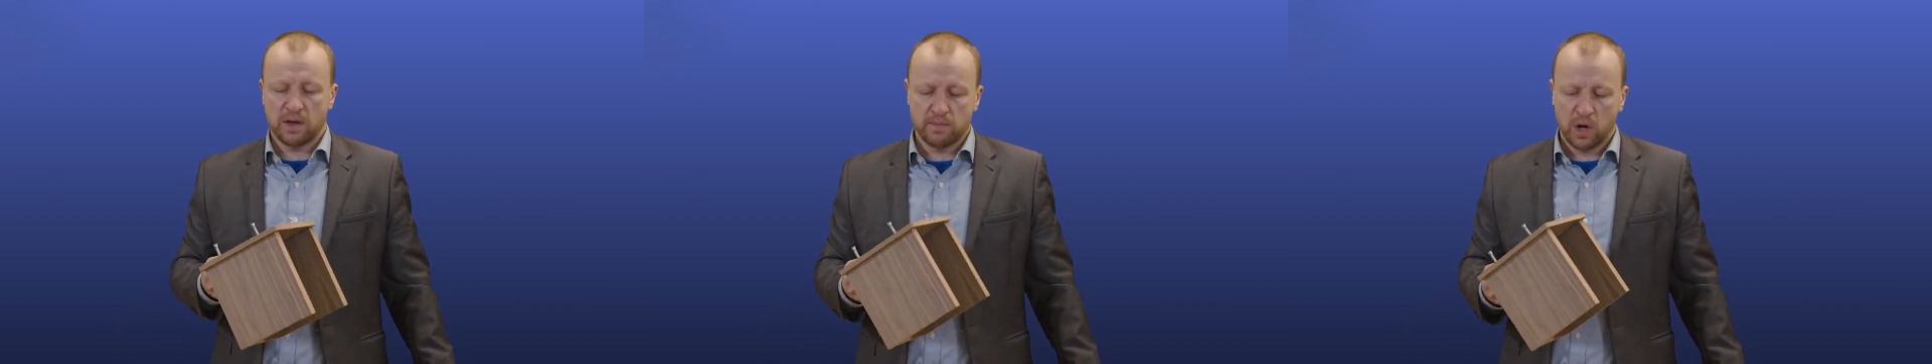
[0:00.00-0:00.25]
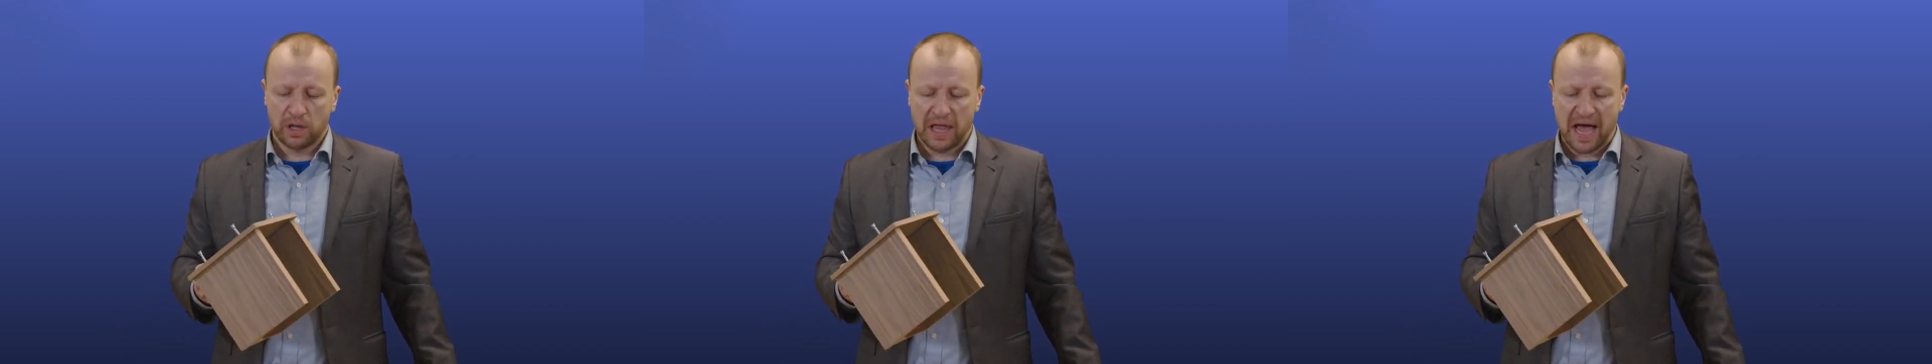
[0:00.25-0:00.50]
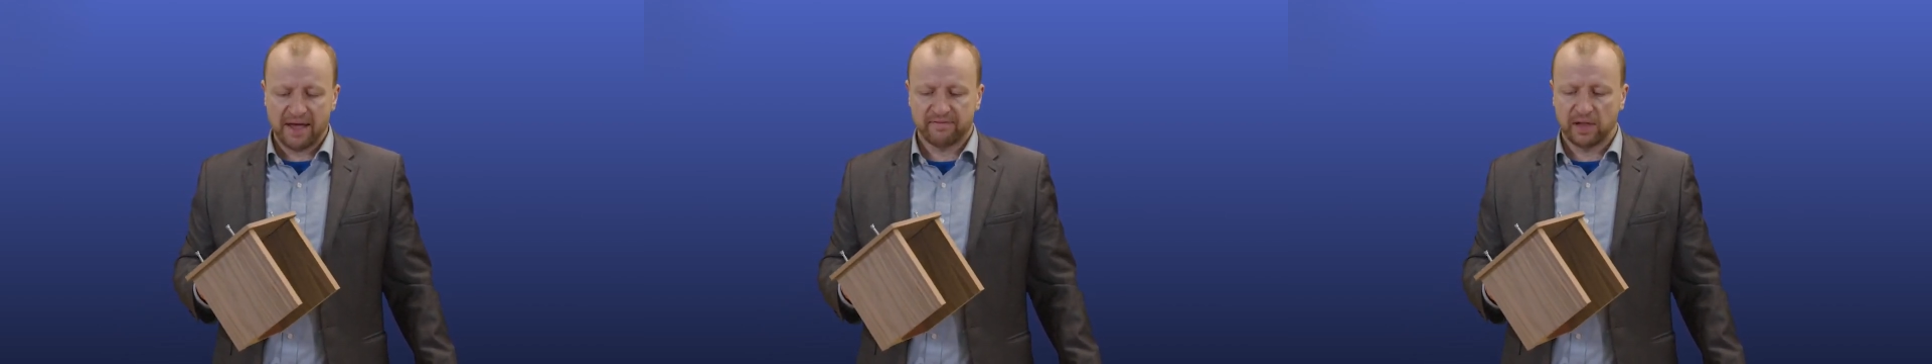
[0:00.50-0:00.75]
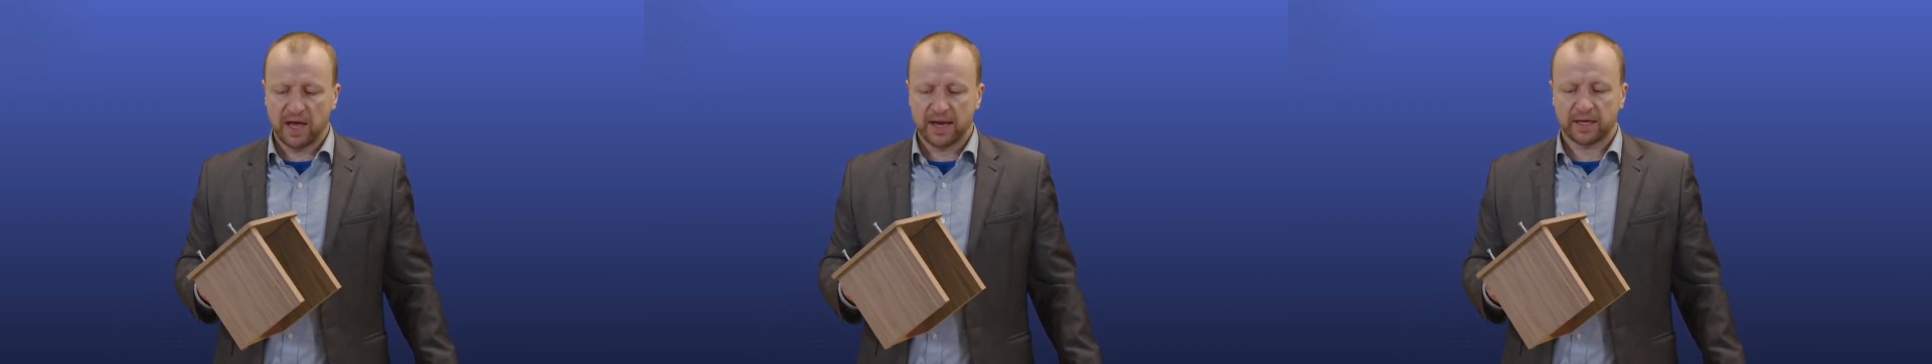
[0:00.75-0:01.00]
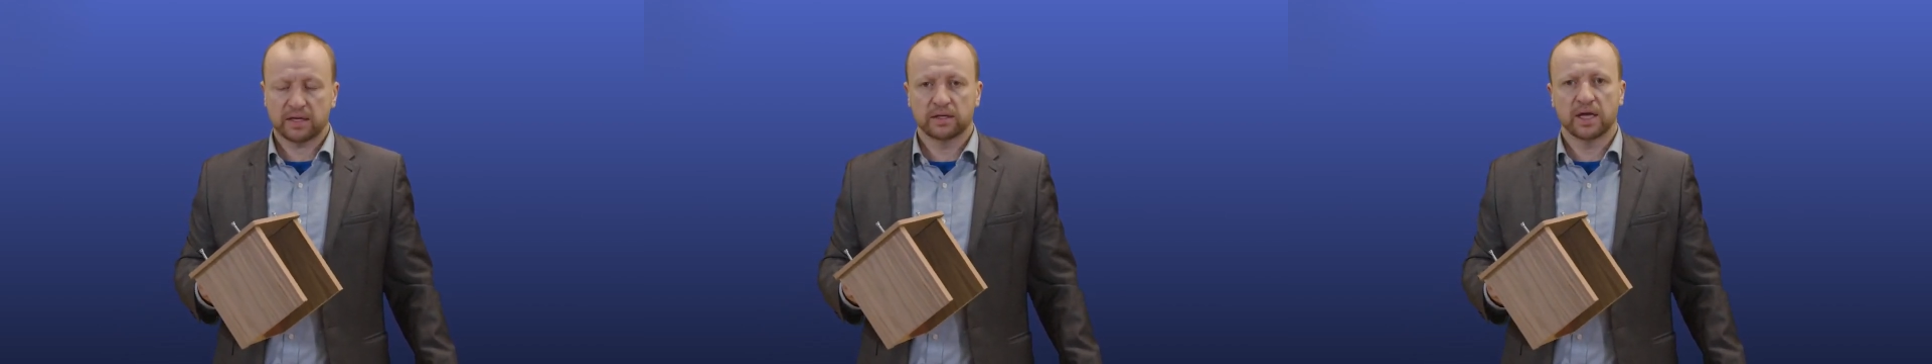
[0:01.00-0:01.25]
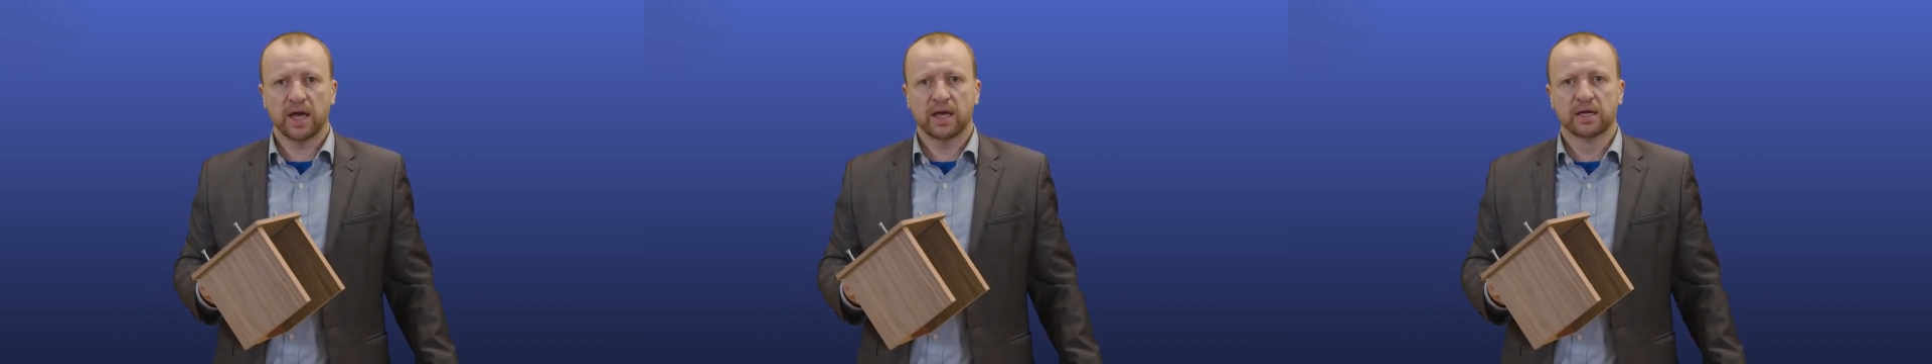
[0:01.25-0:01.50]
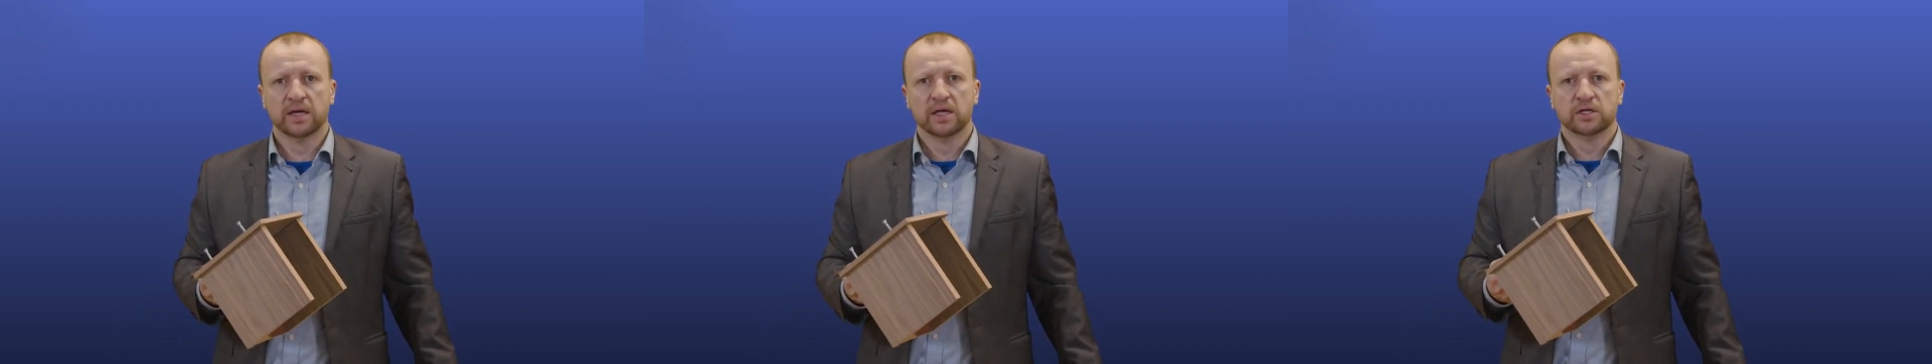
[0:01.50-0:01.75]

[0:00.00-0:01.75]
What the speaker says: are more lifelike, yeah?